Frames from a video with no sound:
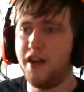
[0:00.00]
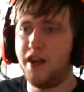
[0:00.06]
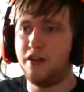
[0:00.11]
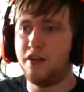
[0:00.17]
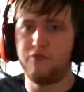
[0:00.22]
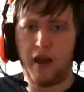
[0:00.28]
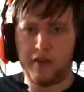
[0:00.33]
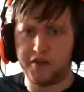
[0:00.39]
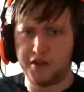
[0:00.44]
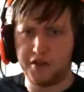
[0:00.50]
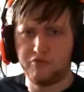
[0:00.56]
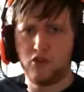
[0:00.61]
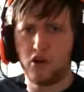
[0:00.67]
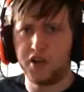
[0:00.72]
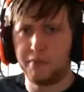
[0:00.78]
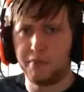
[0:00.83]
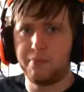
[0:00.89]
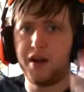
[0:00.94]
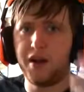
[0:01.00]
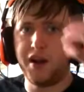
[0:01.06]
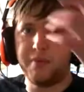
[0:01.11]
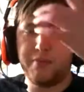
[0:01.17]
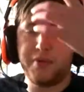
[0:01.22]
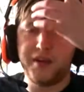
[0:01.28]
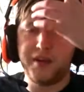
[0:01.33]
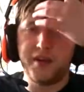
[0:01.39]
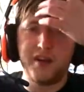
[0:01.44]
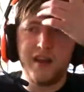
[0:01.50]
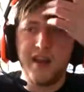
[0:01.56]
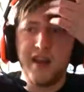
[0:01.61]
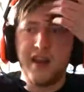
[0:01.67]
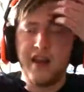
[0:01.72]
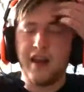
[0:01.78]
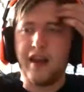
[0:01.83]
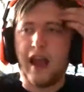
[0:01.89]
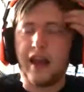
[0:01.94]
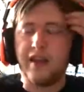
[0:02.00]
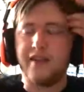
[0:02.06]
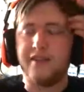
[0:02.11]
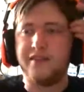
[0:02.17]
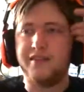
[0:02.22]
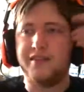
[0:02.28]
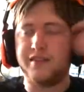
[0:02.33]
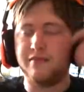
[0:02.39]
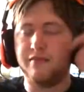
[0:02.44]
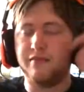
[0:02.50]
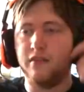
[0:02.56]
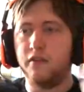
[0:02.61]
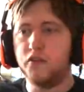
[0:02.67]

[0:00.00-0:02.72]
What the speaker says: Rowdy Roddy Piper, and of